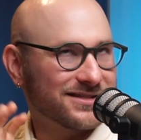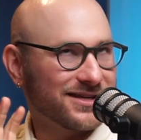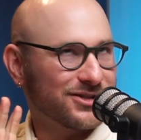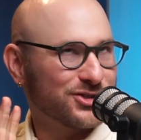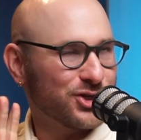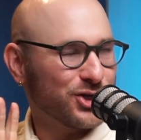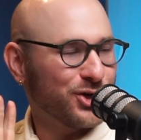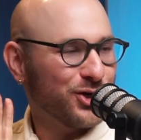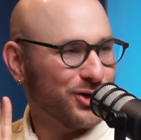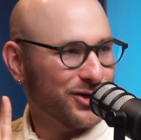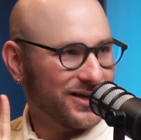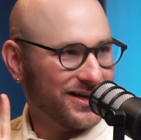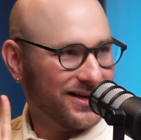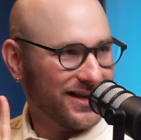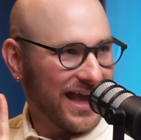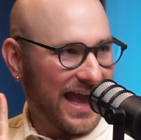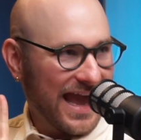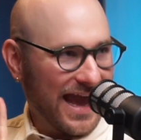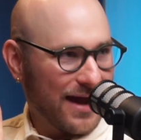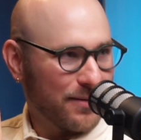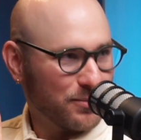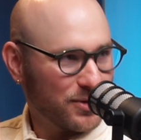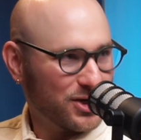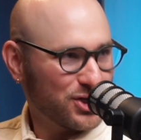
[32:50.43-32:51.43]
such a good
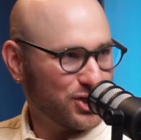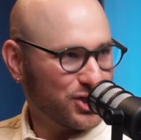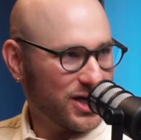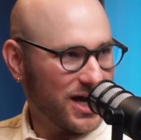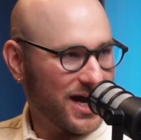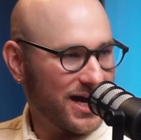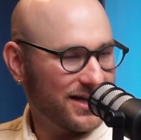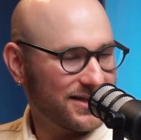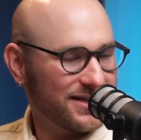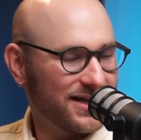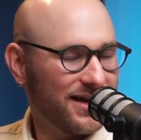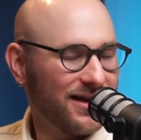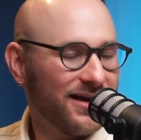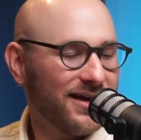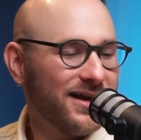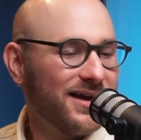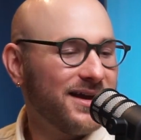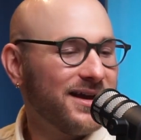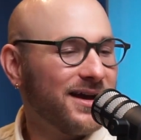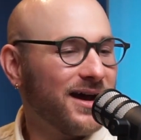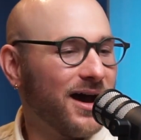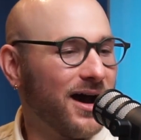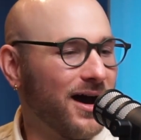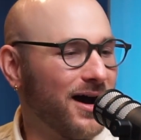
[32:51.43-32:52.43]
camera shot
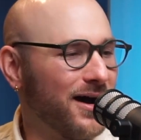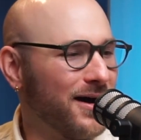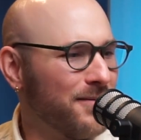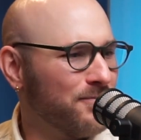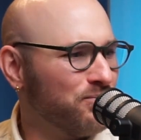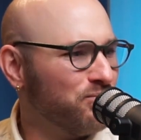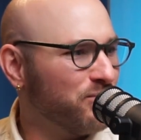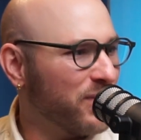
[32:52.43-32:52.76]
um,